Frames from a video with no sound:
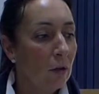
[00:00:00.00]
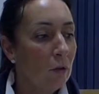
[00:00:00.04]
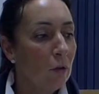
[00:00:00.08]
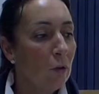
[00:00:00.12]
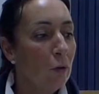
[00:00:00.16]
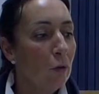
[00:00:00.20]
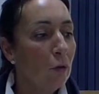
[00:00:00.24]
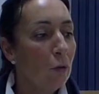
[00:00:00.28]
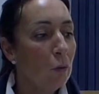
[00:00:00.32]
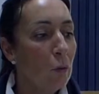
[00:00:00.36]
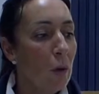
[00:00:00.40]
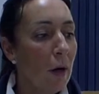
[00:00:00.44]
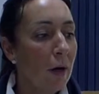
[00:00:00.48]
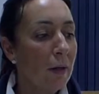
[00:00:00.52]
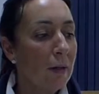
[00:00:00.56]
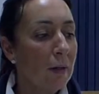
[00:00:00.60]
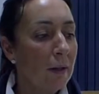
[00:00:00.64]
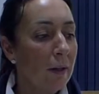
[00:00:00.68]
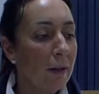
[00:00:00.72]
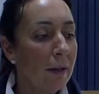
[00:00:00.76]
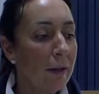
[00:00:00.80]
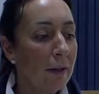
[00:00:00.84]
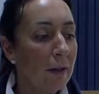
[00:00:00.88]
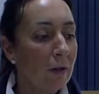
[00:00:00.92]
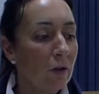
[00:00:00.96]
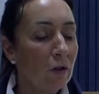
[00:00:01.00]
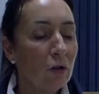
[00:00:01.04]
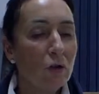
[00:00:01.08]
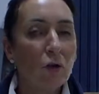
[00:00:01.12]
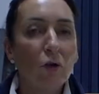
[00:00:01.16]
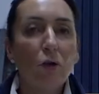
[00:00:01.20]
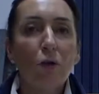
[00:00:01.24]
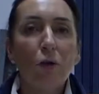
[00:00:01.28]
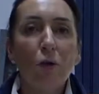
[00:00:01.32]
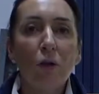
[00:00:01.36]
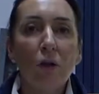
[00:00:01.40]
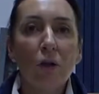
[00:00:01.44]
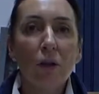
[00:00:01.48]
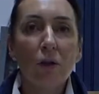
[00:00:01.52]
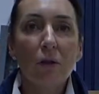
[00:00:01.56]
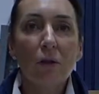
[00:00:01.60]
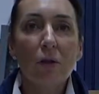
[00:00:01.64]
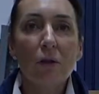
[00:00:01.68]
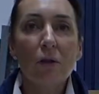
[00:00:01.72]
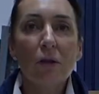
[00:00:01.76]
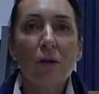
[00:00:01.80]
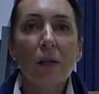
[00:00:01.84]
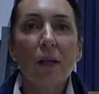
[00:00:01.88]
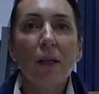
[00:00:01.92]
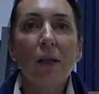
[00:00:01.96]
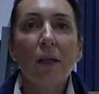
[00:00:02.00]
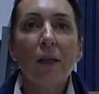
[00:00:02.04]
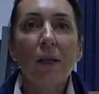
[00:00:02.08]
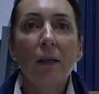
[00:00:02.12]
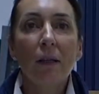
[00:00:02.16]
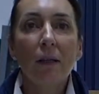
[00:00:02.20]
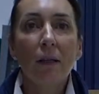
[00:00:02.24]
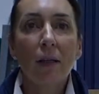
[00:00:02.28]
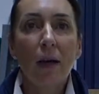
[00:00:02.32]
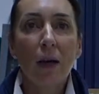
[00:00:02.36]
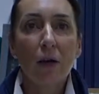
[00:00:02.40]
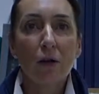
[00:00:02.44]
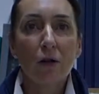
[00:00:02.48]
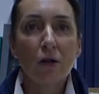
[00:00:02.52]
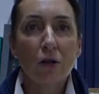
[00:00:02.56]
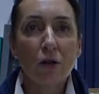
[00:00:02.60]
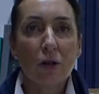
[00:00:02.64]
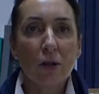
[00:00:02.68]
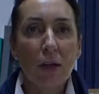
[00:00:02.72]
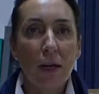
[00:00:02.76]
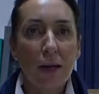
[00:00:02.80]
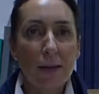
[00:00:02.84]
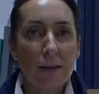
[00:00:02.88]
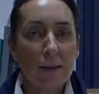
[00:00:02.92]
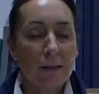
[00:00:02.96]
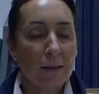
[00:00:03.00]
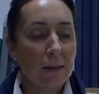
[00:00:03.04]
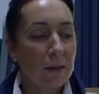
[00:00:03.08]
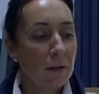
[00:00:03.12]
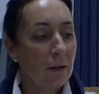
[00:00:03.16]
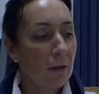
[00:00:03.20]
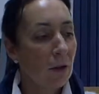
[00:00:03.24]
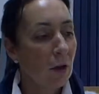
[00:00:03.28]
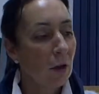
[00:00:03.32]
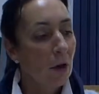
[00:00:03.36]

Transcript: Those wine aged 2 years in a large cask.